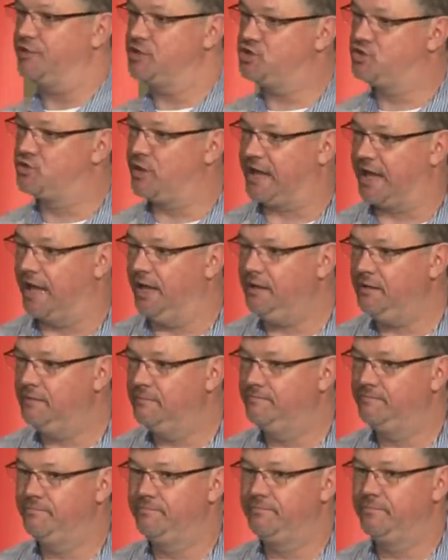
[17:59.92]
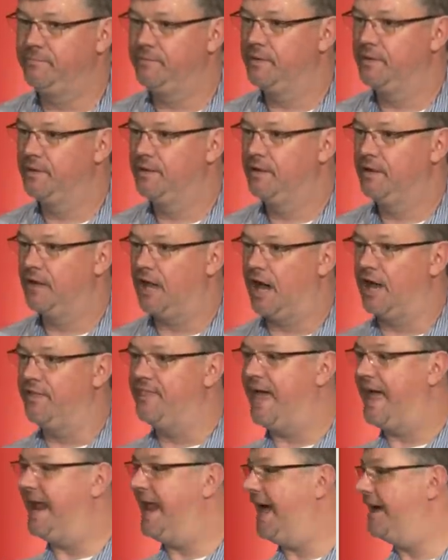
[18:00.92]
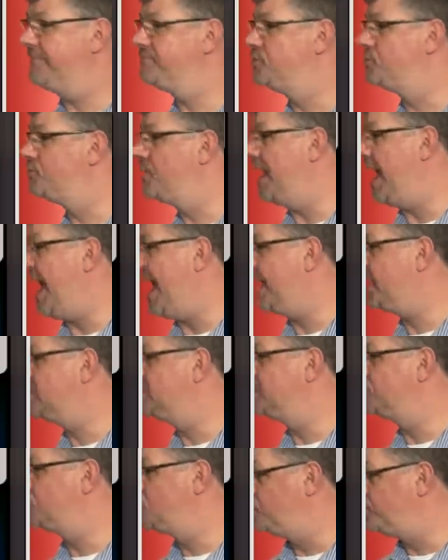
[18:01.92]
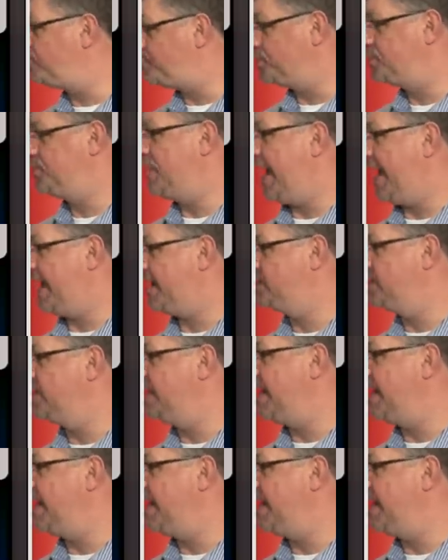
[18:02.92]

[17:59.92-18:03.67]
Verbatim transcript: a trigger and then have to react to protect a